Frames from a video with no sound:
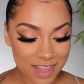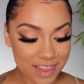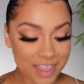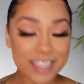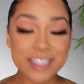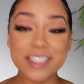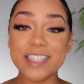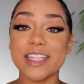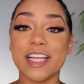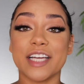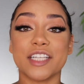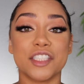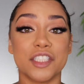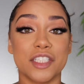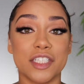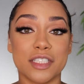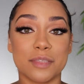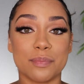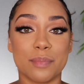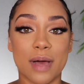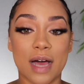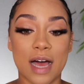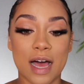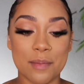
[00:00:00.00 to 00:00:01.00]
This collection
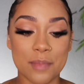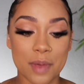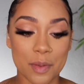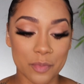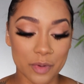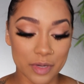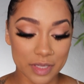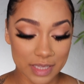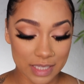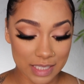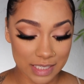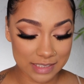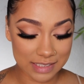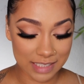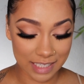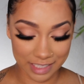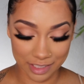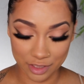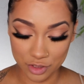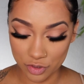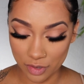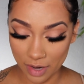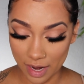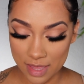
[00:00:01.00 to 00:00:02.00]
is bomb. I'm really
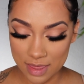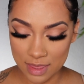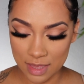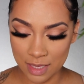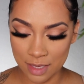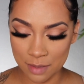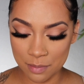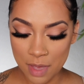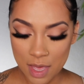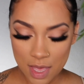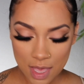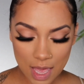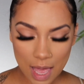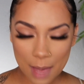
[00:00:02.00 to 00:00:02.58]
excited to try them.